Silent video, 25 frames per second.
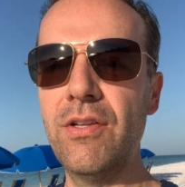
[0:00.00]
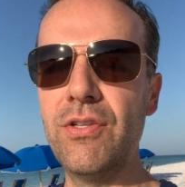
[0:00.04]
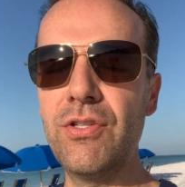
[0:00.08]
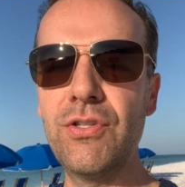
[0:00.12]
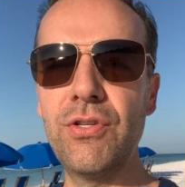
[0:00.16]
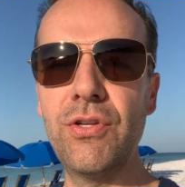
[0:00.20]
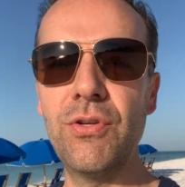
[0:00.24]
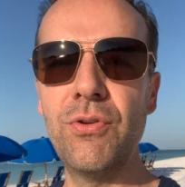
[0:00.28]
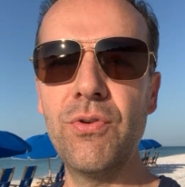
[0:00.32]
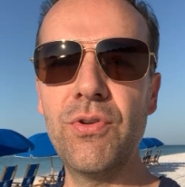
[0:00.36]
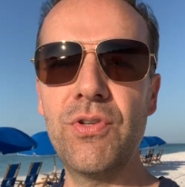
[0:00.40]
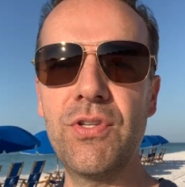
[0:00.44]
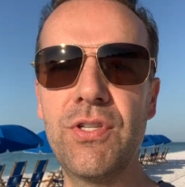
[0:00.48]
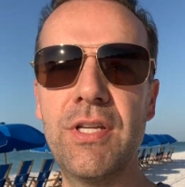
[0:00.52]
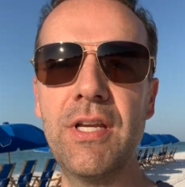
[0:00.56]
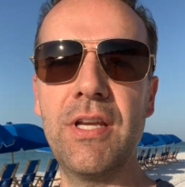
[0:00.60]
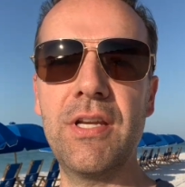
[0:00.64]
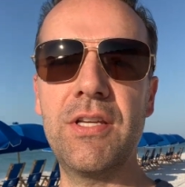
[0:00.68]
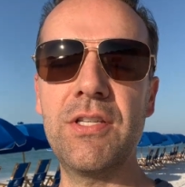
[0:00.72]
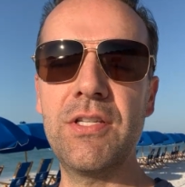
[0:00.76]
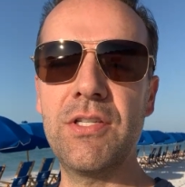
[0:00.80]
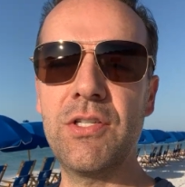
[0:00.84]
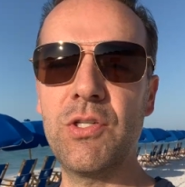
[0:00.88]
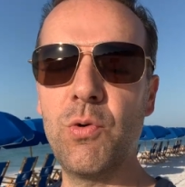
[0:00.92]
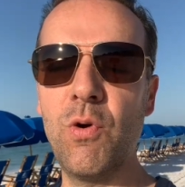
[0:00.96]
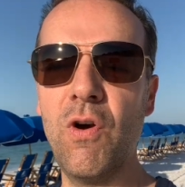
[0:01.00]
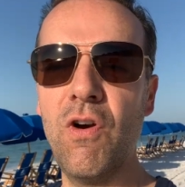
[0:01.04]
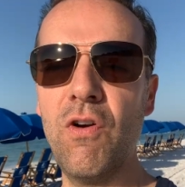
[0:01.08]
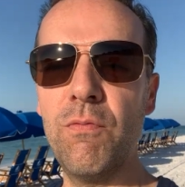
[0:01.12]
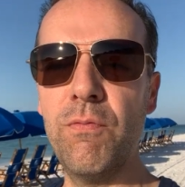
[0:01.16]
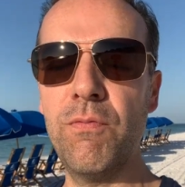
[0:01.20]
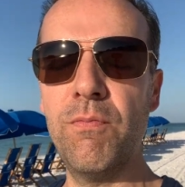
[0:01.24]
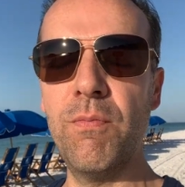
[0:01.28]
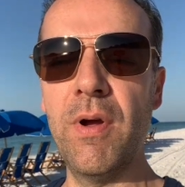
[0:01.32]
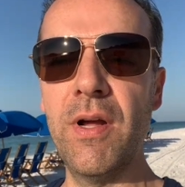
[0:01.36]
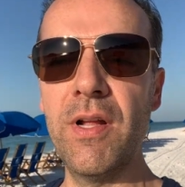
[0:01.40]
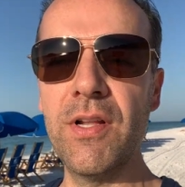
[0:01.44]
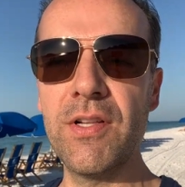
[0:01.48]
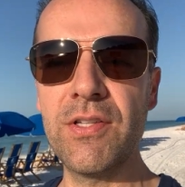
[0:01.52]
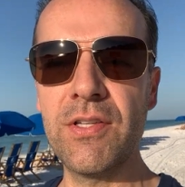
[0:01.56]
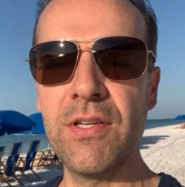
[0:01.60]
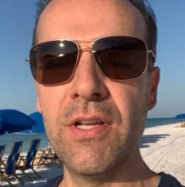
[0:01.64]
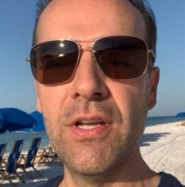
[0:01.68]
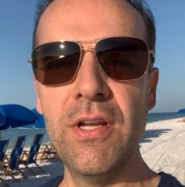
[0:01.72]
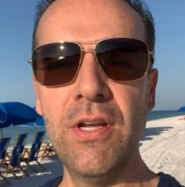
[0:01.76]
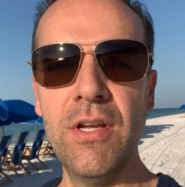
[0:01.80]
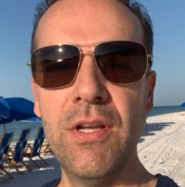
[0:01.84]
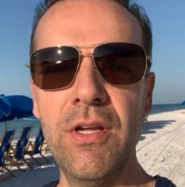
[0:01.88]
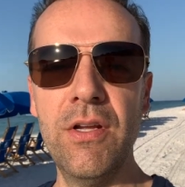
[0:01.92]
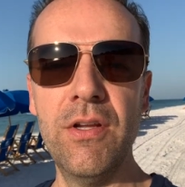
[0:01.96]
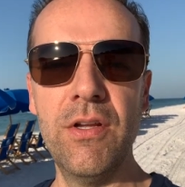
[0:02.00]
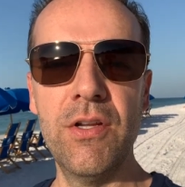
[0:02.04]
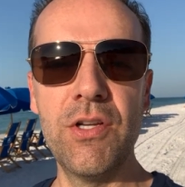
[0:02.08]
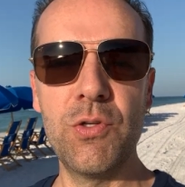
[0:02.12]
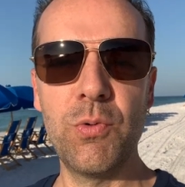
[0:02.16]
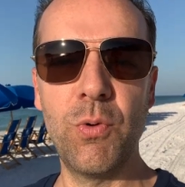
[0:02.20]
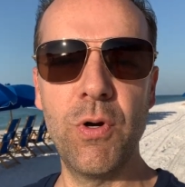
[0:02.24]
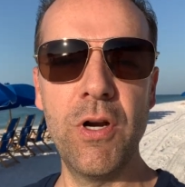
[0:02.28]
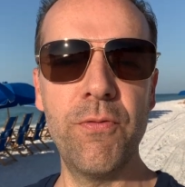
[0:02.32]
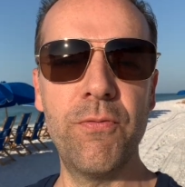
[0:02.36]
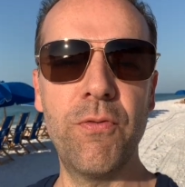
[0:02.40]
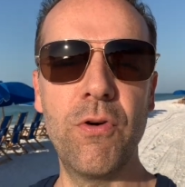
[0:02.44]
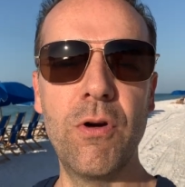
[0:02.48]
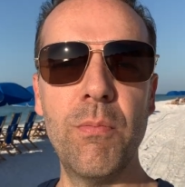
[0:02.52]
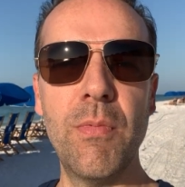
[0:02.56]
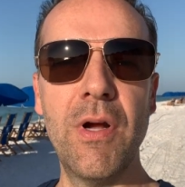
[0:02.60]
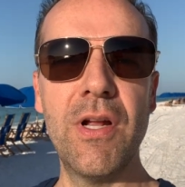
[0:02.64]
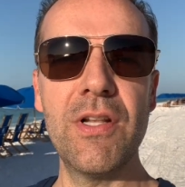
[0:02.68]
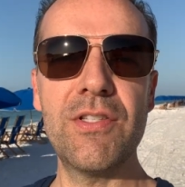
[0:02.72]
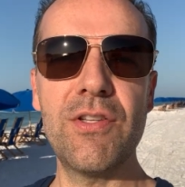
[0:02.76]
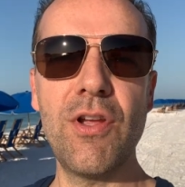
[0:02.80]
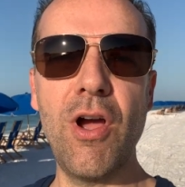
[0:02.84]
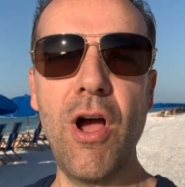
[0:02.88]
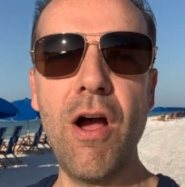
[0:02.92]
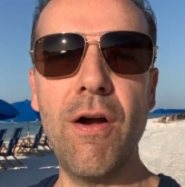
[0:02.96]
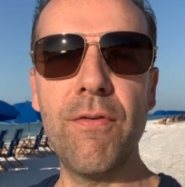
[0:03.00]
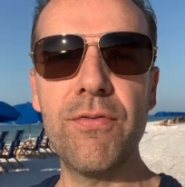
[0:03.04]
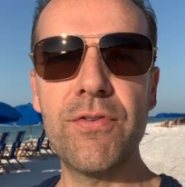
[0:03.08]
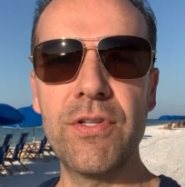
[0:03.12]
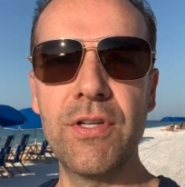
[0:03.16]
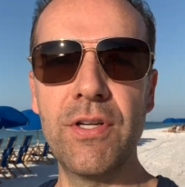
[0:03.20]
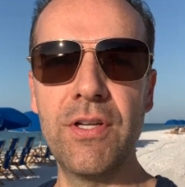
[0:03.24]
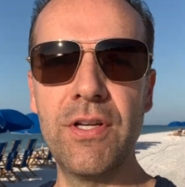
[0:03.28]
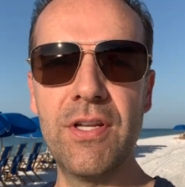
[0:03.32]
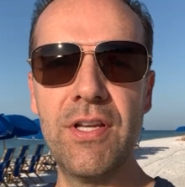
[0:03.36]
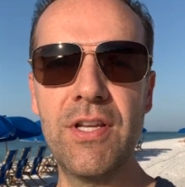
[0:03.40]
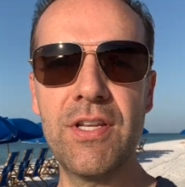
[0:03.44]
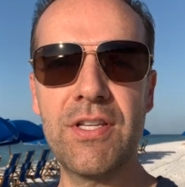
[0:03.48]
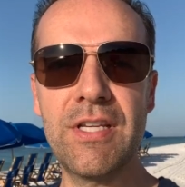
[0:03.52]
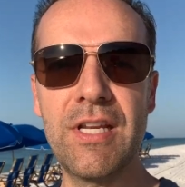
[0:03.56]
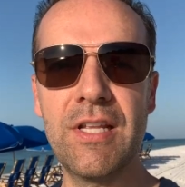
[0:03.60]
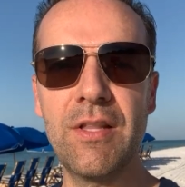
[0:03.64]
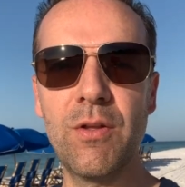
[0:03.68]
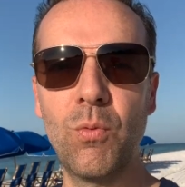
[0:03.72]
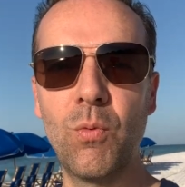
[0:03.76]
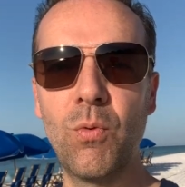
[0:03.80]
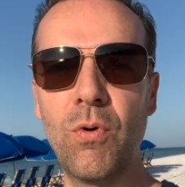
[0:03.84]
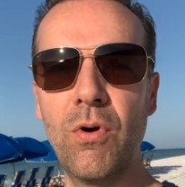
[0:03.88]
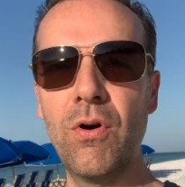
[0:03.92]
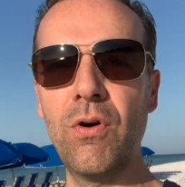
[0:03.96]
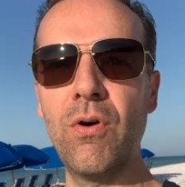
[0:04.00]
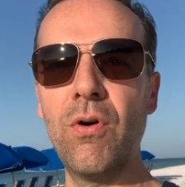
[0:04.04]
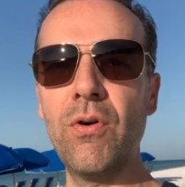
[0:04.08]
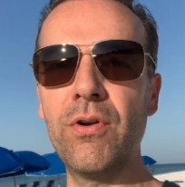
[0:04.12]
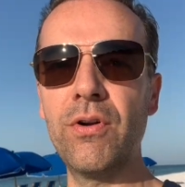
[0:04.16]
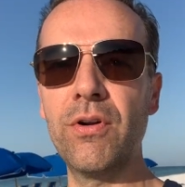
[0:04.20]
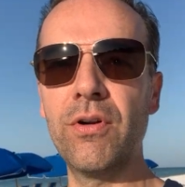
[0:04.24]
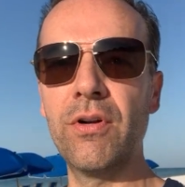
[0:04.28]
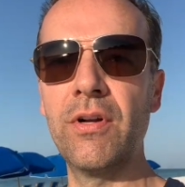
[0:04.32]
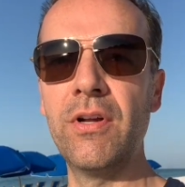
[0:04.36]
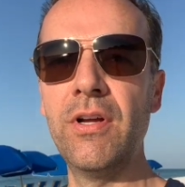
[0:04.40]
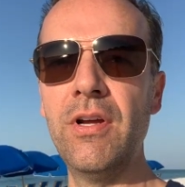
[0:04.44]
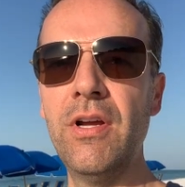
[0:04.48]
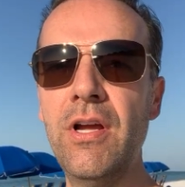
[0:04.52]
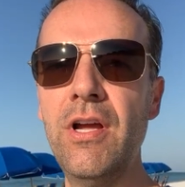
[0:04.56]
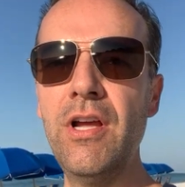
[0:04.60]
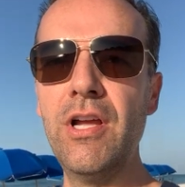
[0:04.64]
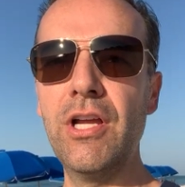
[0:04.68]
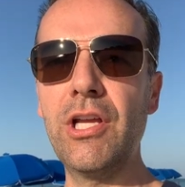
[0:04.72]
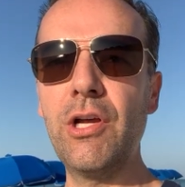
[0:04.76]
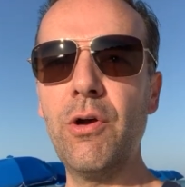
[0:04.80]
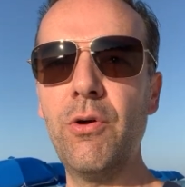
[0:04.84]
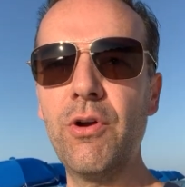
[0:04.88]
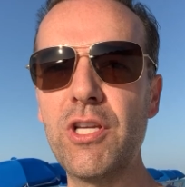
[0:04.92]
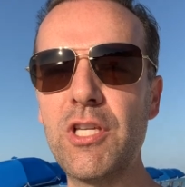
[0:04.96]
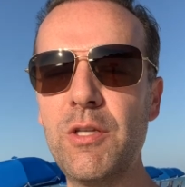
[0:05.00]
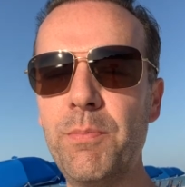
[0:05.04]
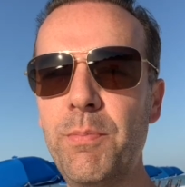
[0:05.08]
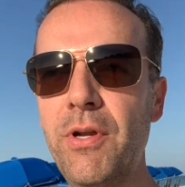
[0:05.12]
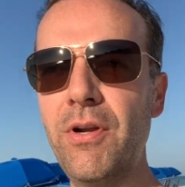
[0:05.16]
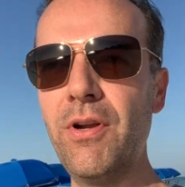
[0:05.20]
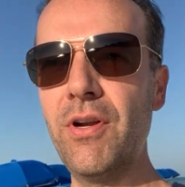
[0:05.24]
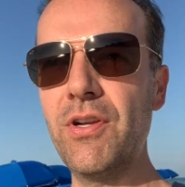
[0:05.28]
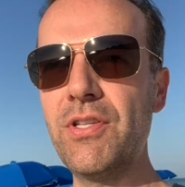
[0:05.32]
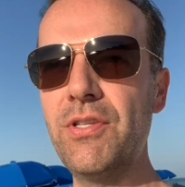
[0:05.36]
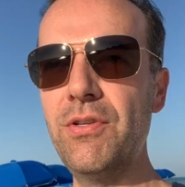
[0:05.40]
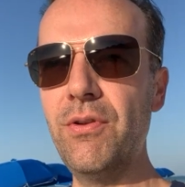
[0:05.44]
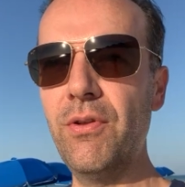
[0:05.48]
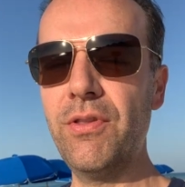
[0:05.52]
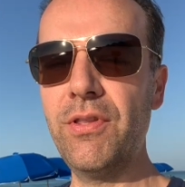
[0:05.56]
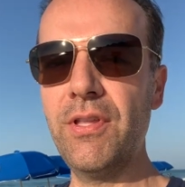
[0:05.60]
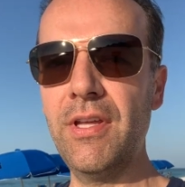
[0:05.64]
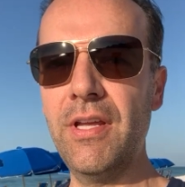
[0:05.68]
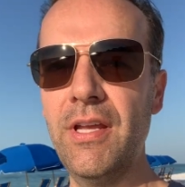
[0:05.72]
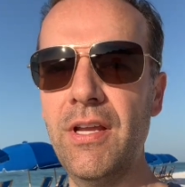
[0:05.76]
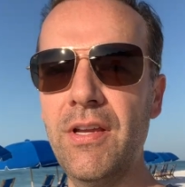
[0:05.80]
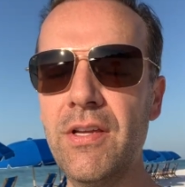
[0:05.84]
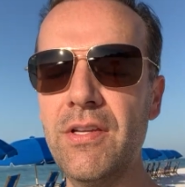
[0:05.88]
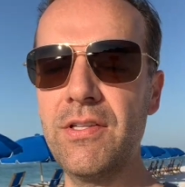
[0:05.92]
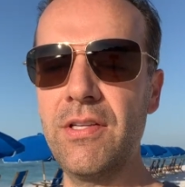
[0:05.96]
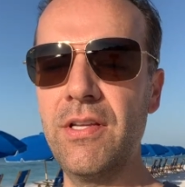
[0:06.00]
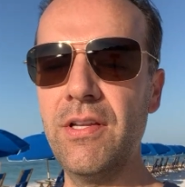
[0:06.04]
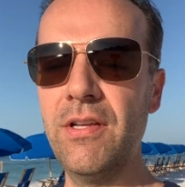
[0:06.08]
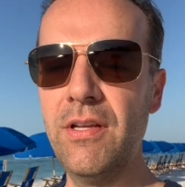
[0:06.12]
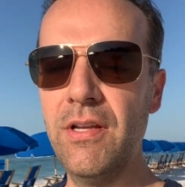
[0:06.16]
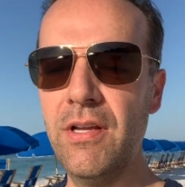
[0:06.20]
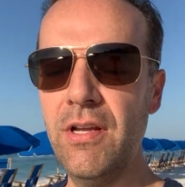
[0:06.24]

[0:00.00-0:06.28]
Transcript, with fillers: two, six, 12 months, 24 months off to see the world or go experience new things,